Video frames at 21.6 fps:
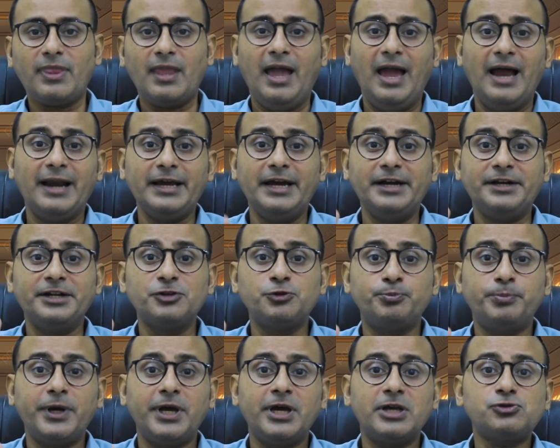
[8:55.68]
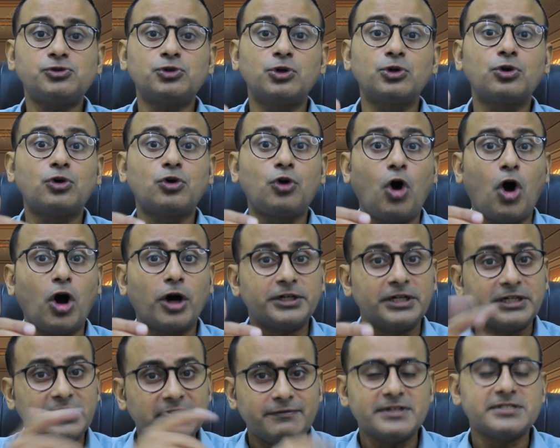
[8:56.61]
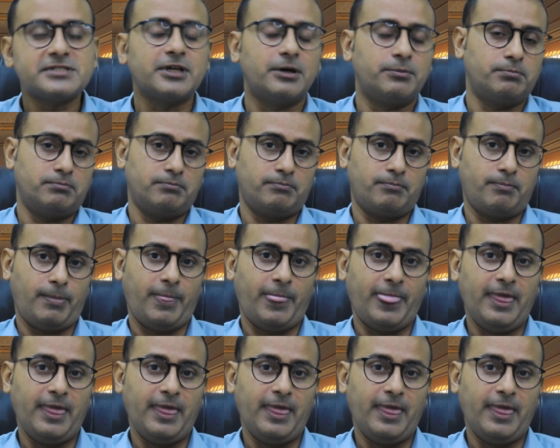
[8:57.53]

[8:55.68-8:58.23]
And it is based on cognitivism.